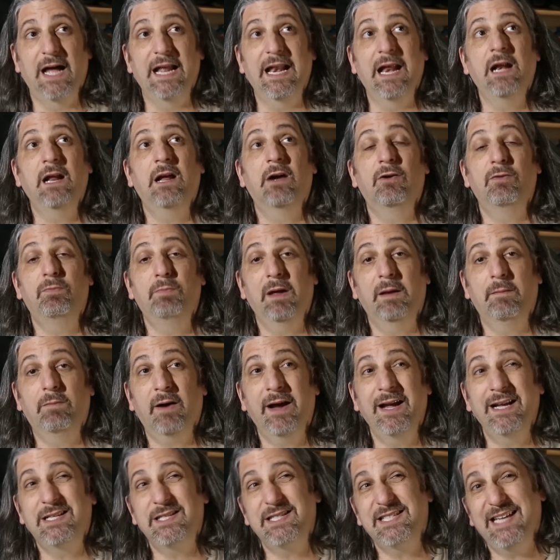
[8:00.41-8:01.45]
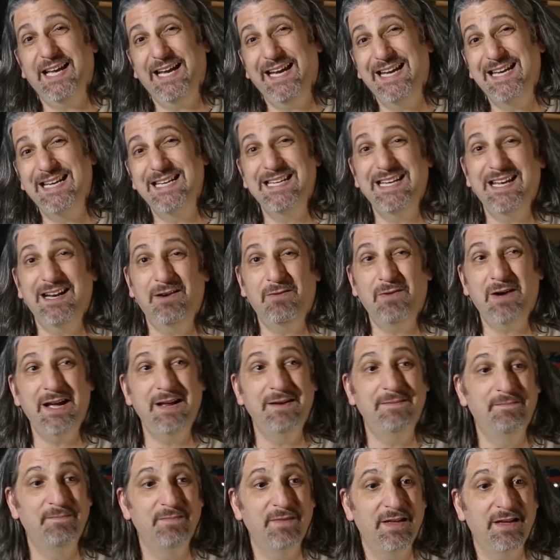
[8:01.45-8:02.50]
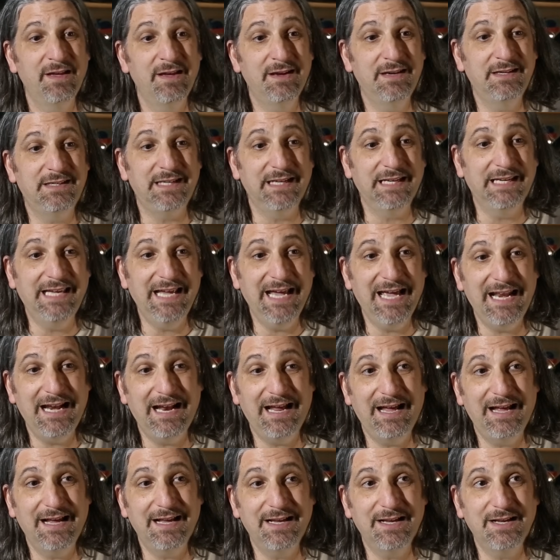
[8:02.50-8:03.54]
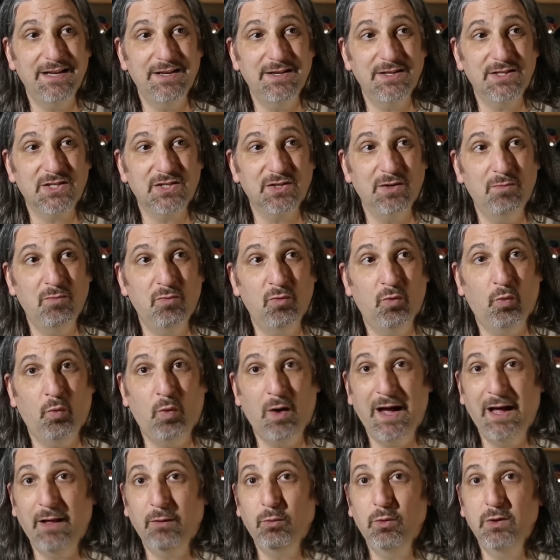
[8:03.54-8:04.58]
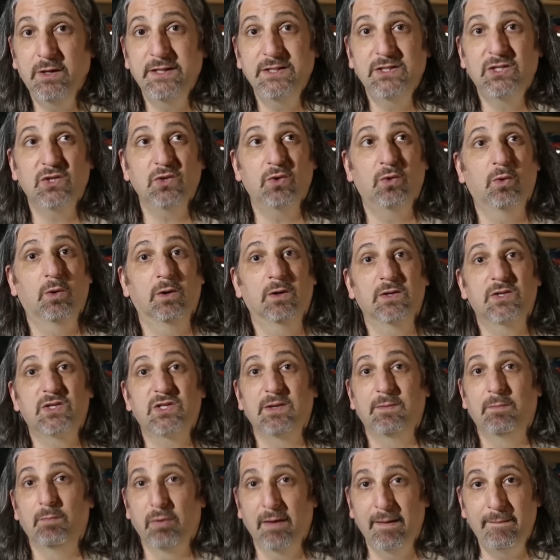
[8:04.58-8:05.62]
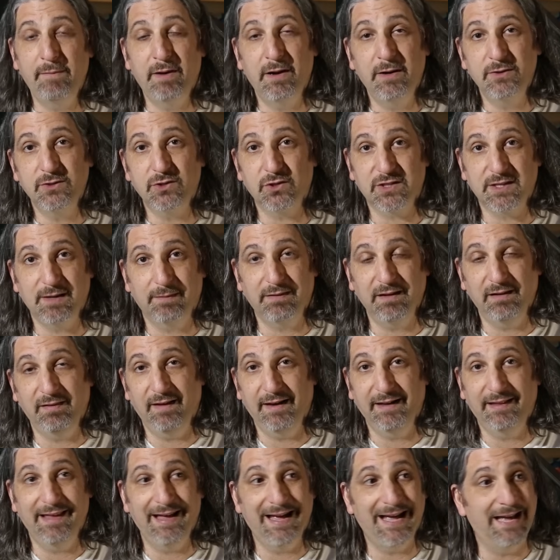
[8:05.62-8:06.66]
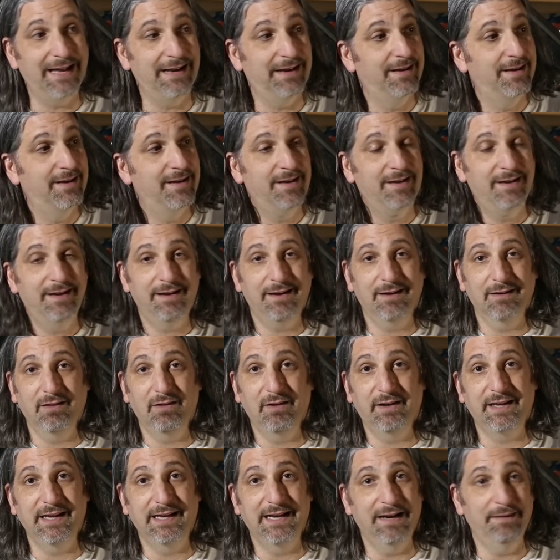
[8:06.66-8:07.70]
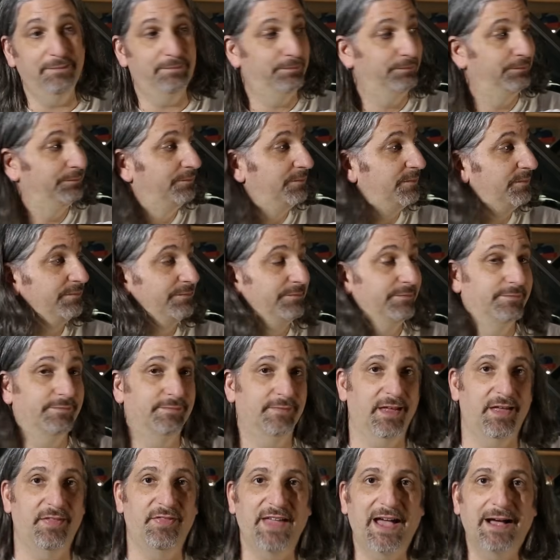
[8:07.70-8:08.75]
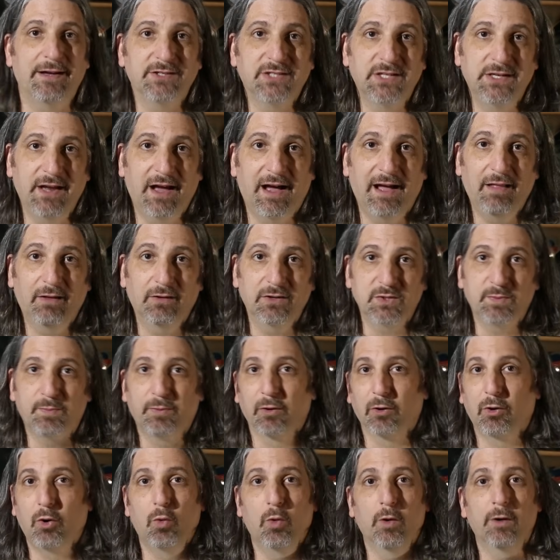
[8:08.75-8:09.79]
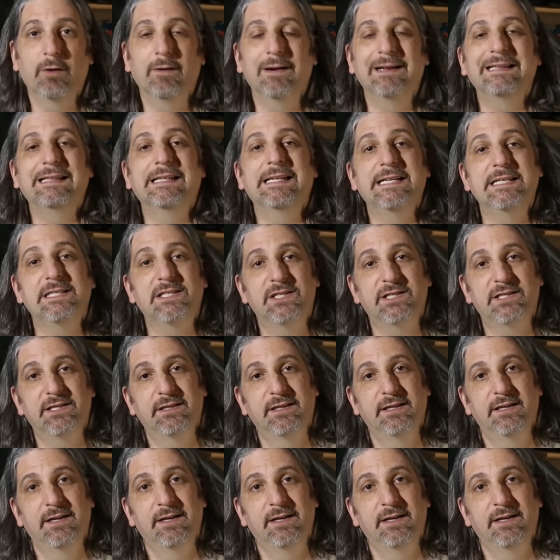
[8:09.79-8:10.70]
I didn't go with big brakes, and you know what? To get some Wildwoods or some Brembos or something like that, you're looking at $1,000 per corner at least.